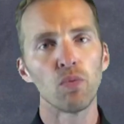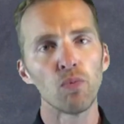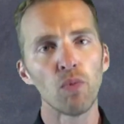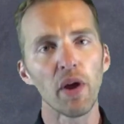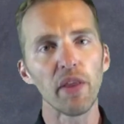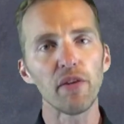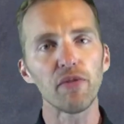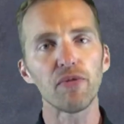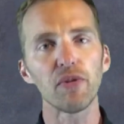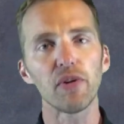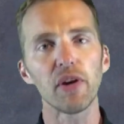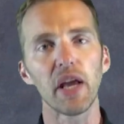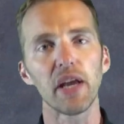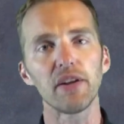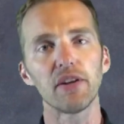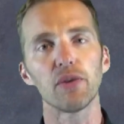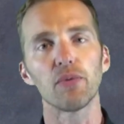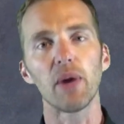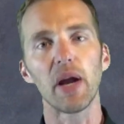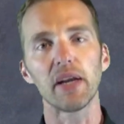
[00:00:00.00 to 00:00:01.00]
Rutherford
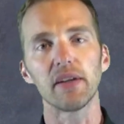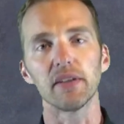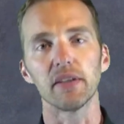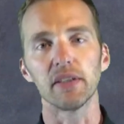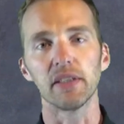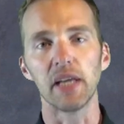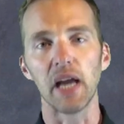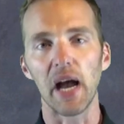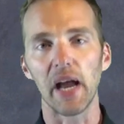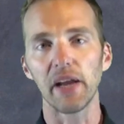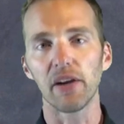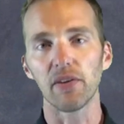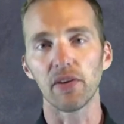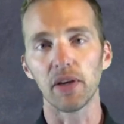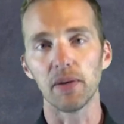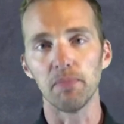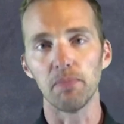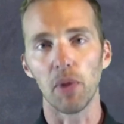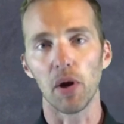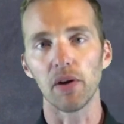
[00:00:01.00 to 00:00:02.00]
had directed Geiger
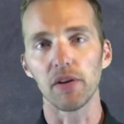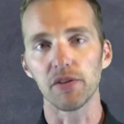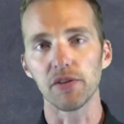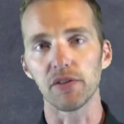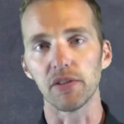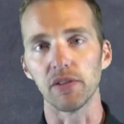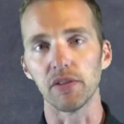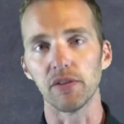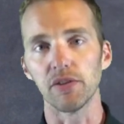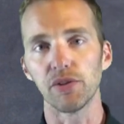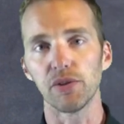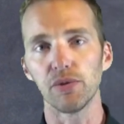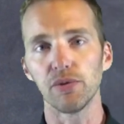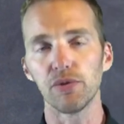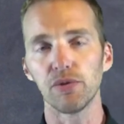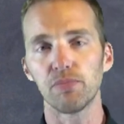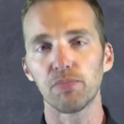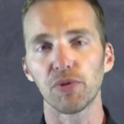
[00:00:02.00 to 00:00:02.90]
and Marsden to